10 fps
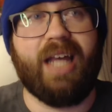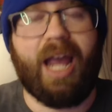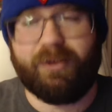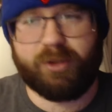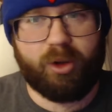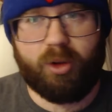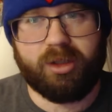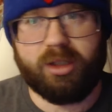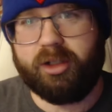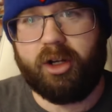after the
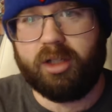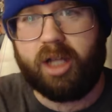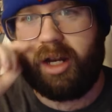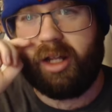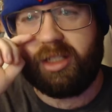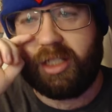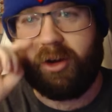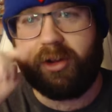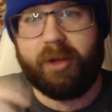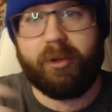whole, you know, Lana and
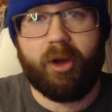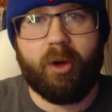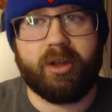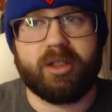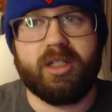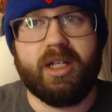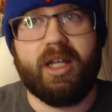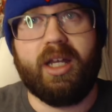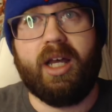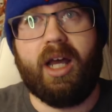Sarah thing with Otis,
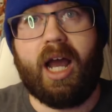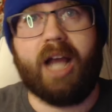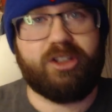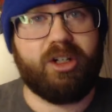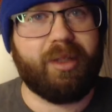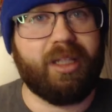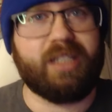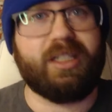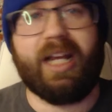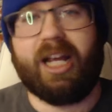I should have been
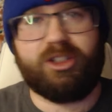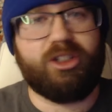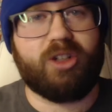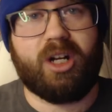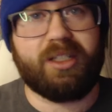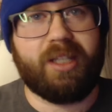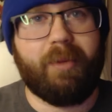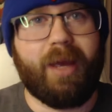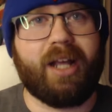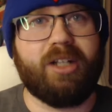listening. I shouldn't try to step
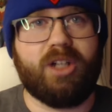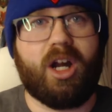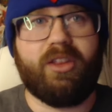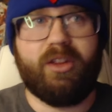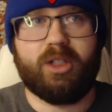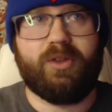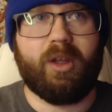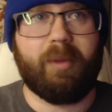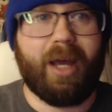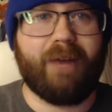back. And Jonathan is
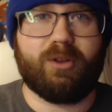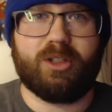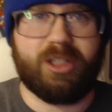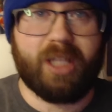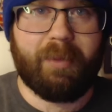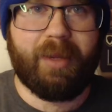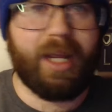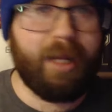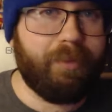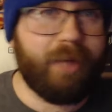feeling bad for sleeping
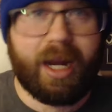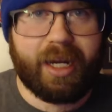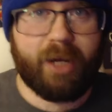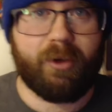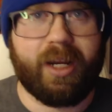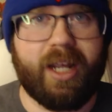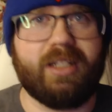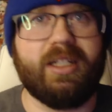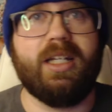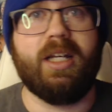and not hearing
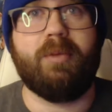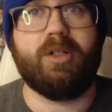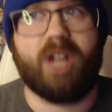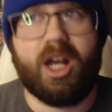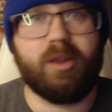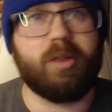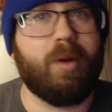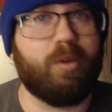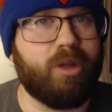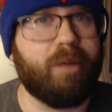it. But Jonathan's
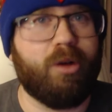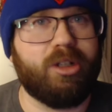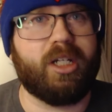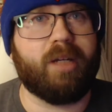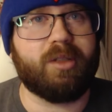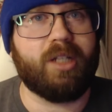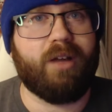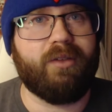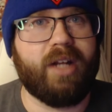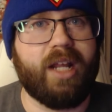been really pushing
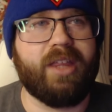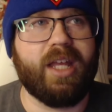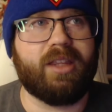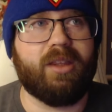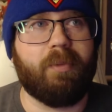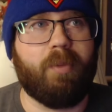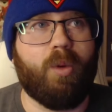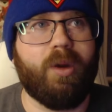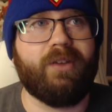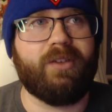himself, and I think the
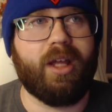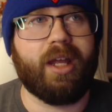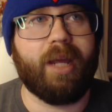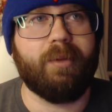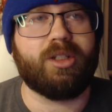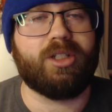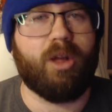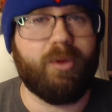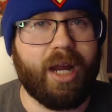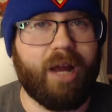point of telling him to
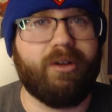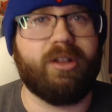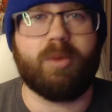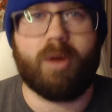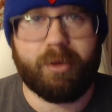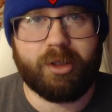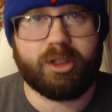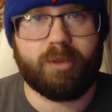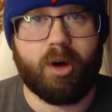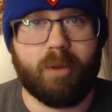slow down is probably the
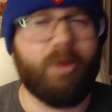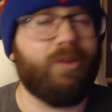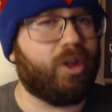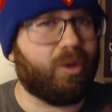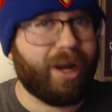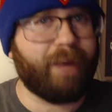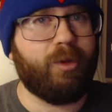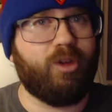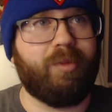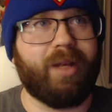smart move and the right
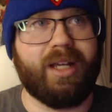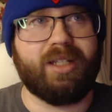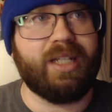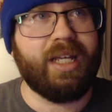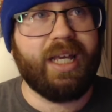move, because